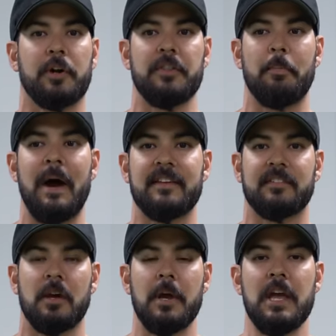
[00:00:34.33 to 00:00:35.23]
work on the
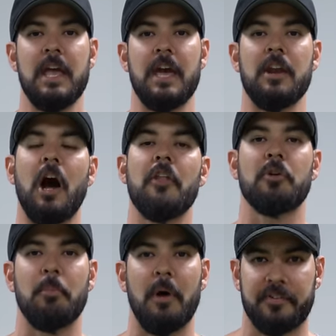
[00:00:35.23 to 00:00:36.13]
bicep, and
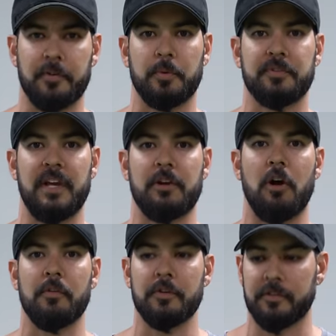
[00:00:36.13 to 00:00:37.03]
other muscles will take
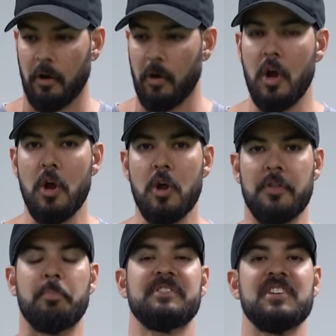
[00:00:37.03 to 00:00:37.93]
over. So
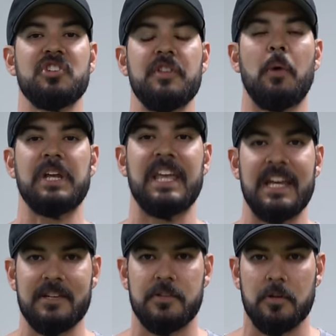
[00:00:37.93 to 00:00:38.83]
the position that we
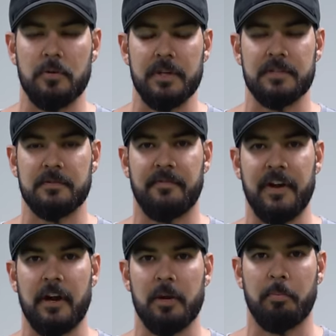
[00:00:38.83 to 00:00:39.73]
get into is
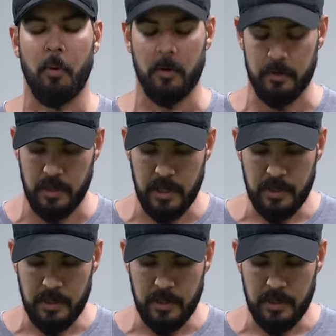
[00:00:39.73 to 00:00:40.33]
very important.